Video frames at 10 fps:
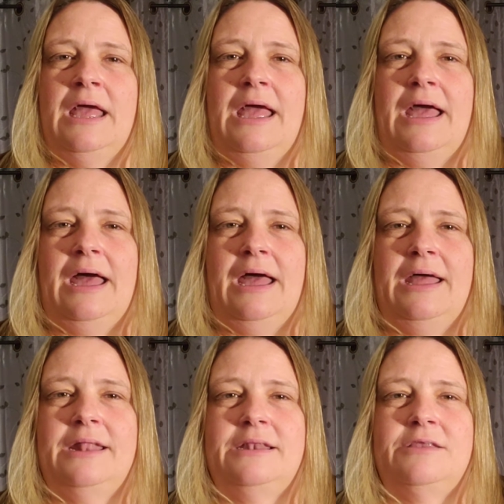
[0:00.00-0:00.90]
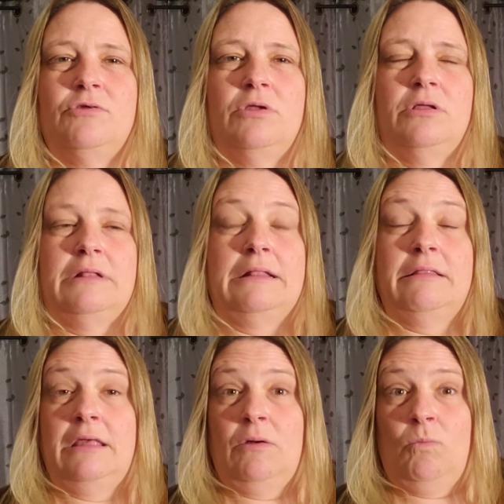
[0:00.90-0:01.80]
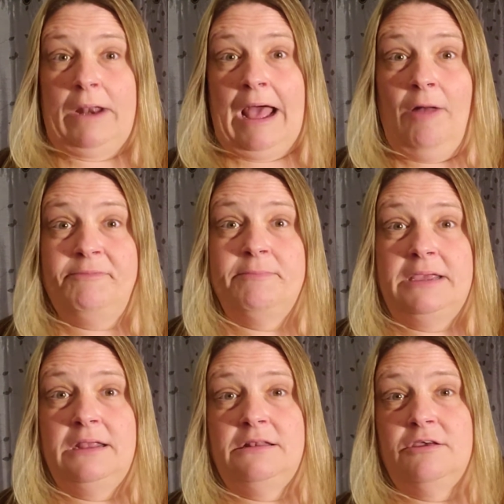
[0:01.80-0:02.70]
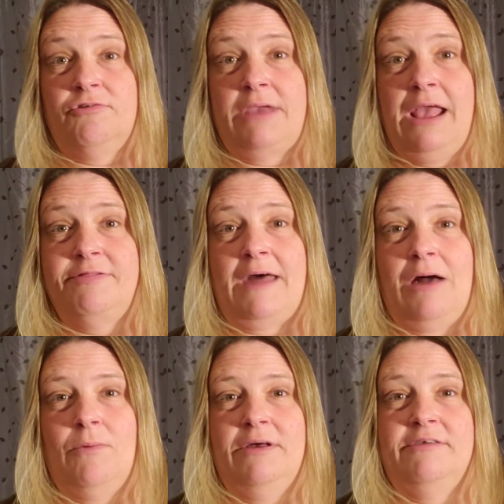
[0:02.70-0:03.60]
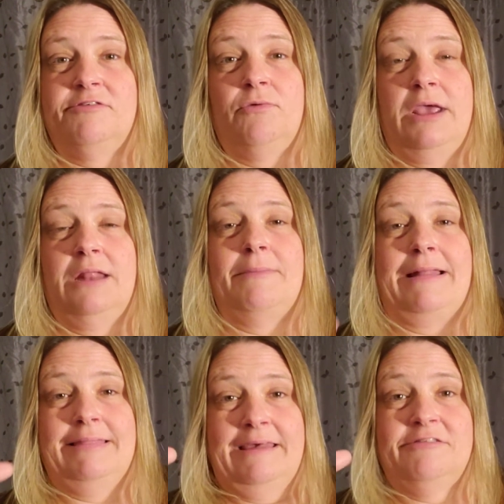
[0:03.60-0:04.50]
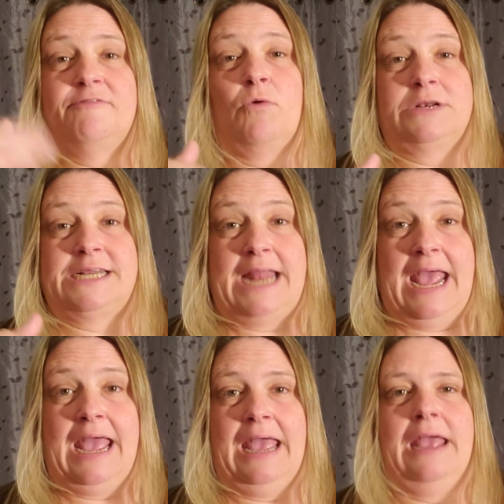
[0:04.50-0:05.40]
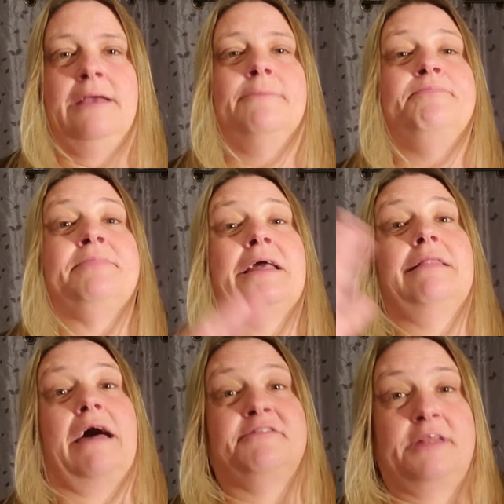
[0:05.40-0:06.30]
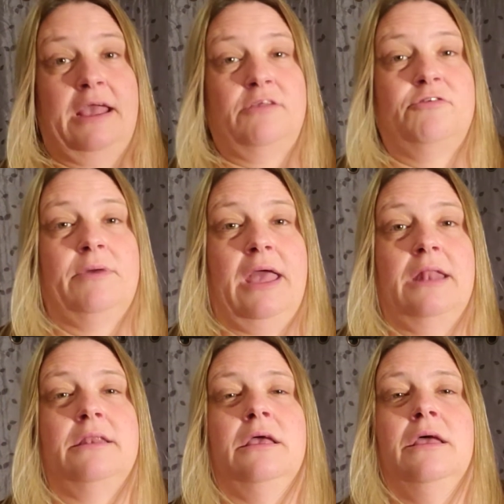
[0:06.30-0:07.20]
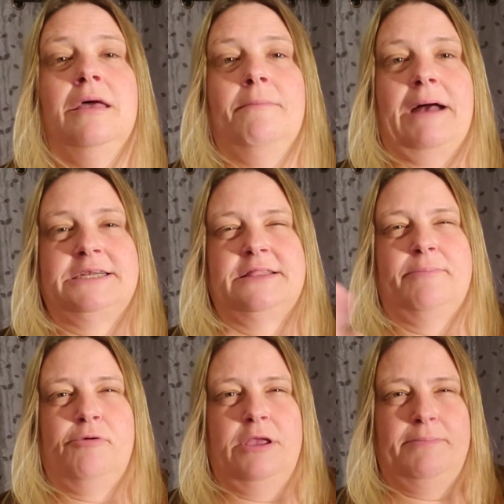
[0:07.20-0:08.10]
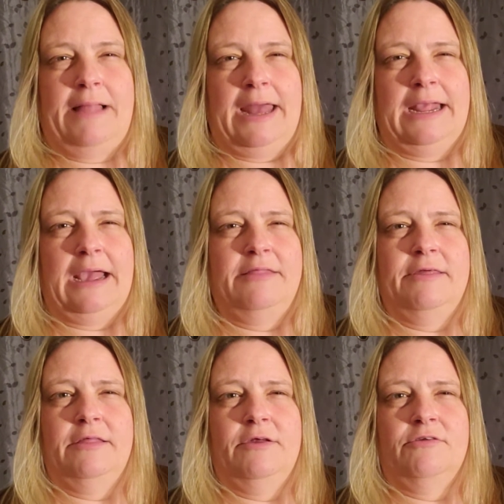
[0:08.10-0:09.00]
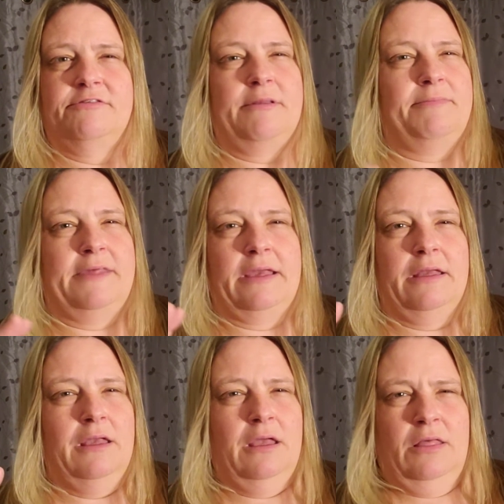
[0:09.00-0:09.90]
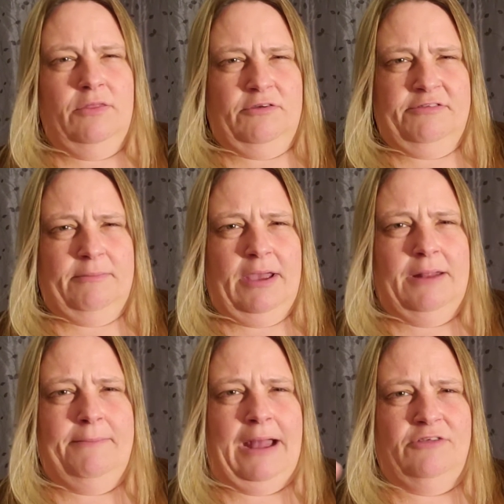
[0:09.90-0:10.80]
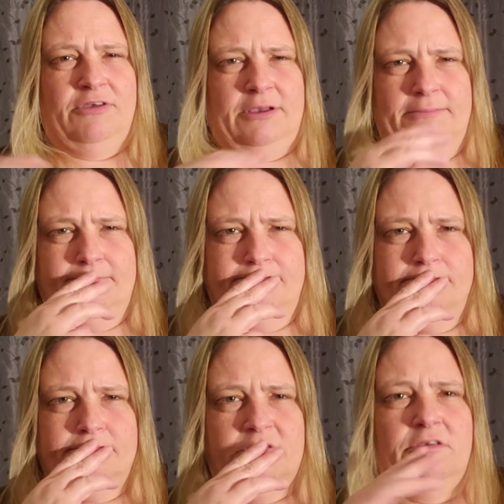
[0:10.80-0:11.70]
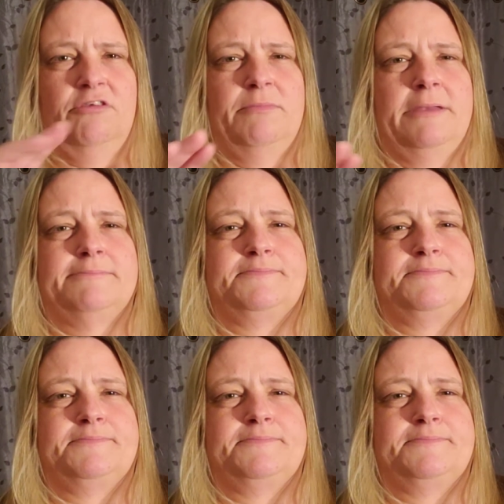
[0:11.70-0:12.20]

And what helped me to create that was creating my list for today last night. So again, back to the pre-planning. I think there's some kind of magic, excuse me,